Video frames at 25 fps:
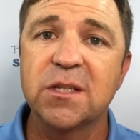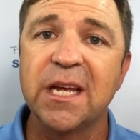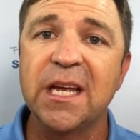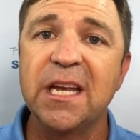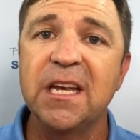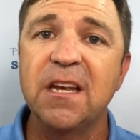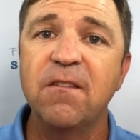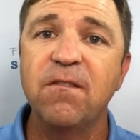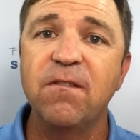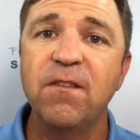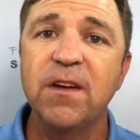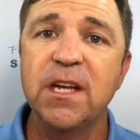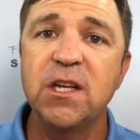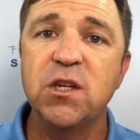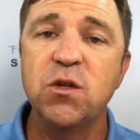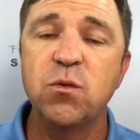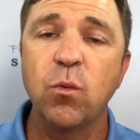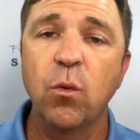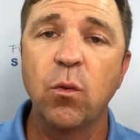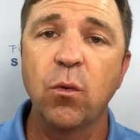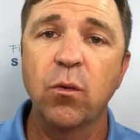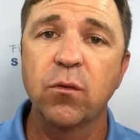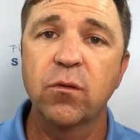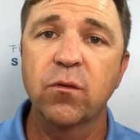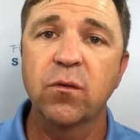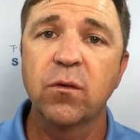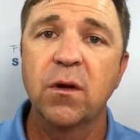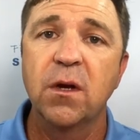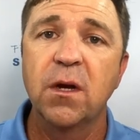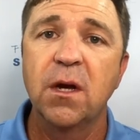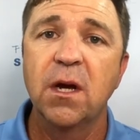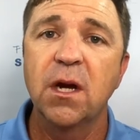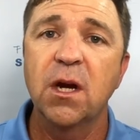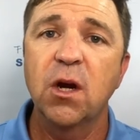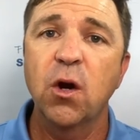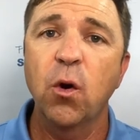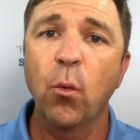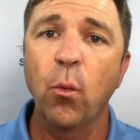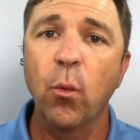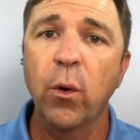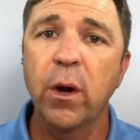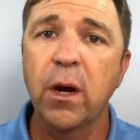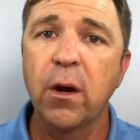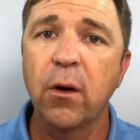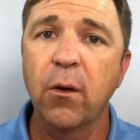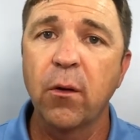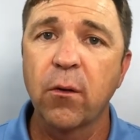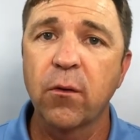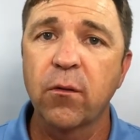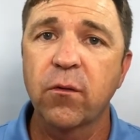individuals,
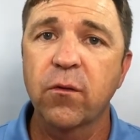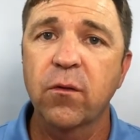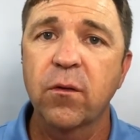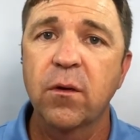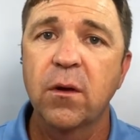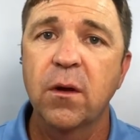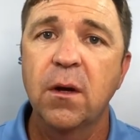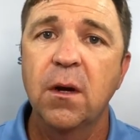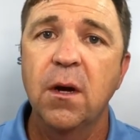careers,